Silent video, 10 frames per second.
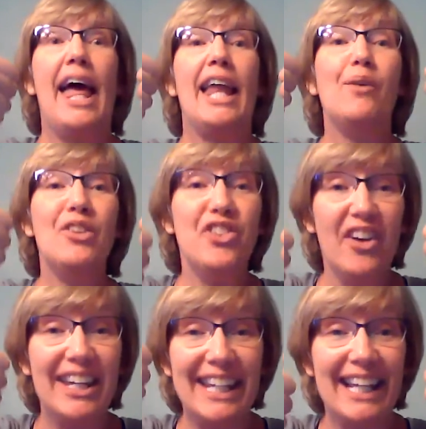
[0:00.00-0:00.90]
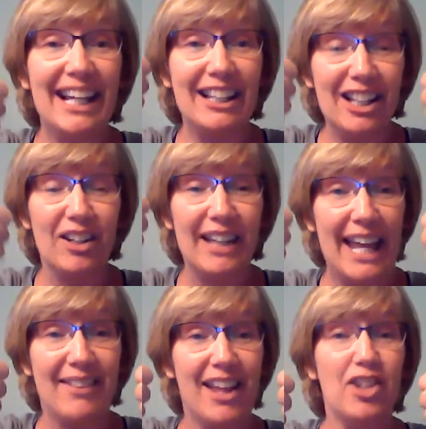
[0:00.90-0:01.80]
And it was starting to get a little
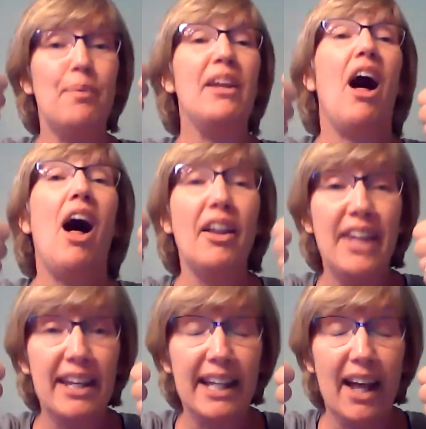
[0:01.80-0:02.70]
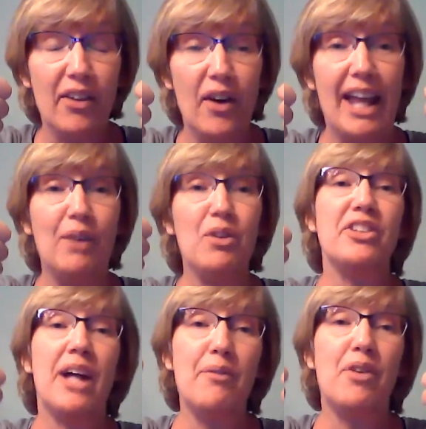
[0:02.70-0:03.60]
late. They had spent all day together, and it was
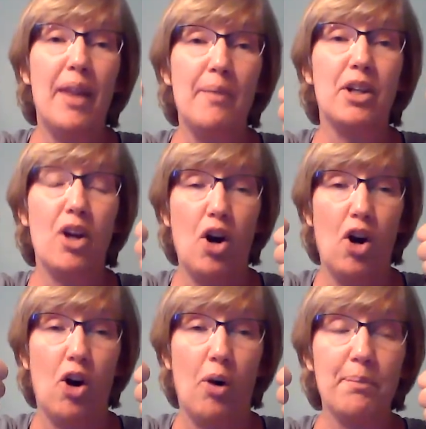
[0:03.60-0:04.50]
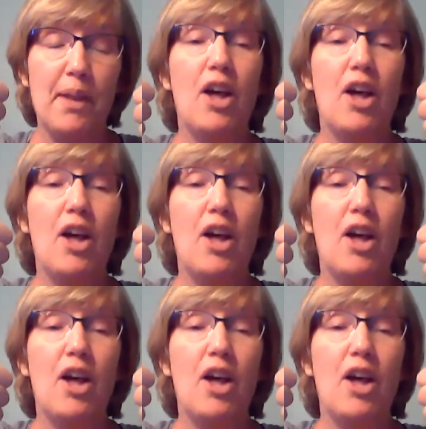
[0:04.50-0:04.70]
time for them to go home.